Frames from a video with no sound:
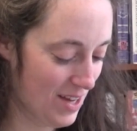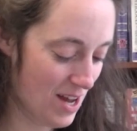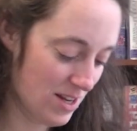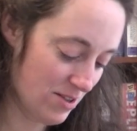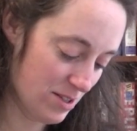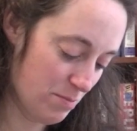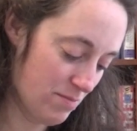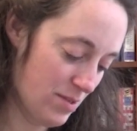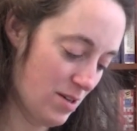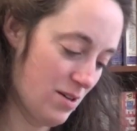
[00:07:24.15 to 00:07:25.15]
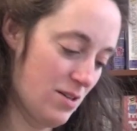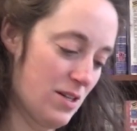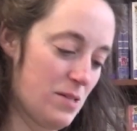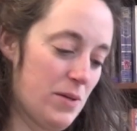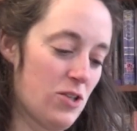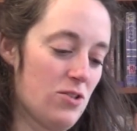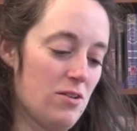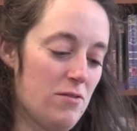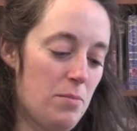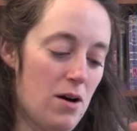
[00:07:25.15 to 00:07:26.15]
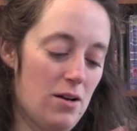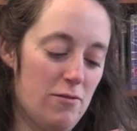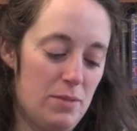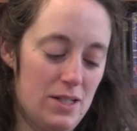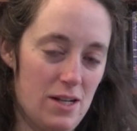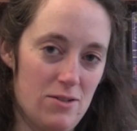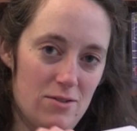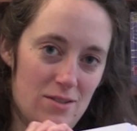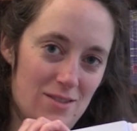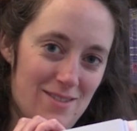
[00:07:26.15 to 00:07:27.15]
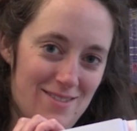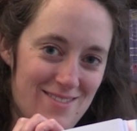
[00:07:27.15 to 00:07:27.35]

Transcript: and there's a nice picture of a pot of potatoes